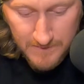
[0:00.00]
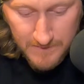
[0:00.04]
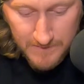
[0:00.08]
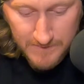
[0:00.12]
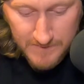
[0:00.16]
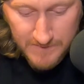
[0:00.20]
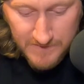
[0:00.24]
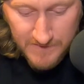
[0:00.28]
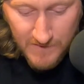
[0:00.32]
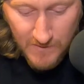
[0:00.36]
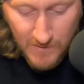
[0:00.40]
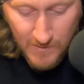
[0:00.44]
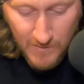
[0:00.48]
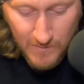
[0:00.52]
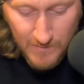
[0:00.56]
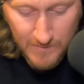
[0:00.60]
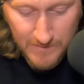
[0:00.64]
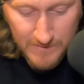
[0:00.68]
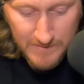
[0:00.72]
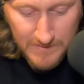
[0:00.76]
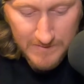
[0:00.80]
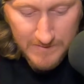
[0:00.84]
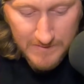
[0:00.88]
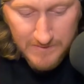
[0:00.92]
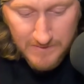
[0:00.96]
So
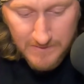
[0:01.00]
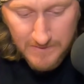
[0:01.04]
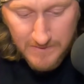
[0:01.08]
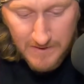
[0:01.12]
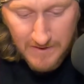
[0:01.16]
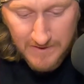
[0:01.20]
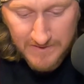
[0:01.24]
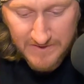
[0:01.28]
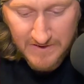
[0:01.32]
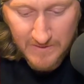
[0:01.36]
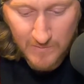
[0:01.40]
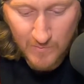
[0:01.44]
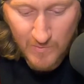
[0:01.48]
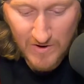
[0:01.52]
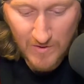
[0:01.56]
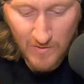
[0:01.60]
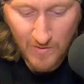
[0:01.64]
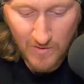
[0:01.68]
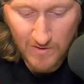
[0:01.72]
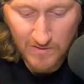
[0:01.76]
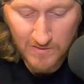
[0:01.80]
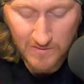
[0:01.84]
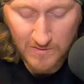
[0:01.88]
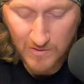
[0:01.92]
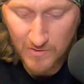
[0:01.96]
I think we
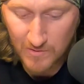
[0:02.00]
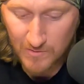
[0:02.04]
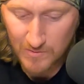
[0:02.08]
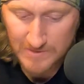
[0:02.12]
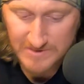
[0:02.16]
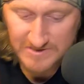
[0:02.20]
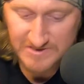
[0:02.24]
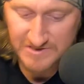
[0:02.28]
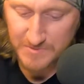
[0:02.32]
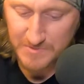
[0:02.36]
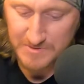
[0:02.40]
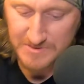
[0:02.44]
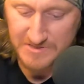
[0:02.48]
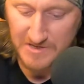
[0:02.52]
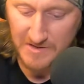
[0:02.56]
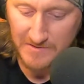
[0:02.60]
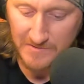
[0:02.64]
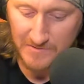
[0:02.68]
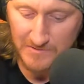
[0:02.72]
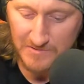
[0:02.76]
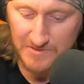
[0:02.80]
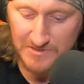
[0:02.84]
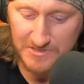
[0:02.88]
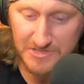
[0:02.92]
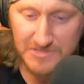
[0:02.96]
all owe it to each
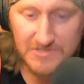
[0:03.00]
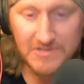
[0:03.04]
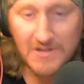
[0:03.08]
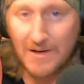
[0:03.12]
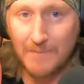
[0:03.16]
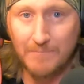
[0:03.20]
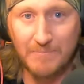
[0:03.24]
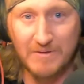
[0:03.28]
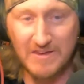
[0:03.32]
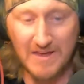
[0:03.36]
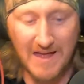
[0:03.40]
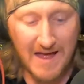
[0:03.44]
other to just not be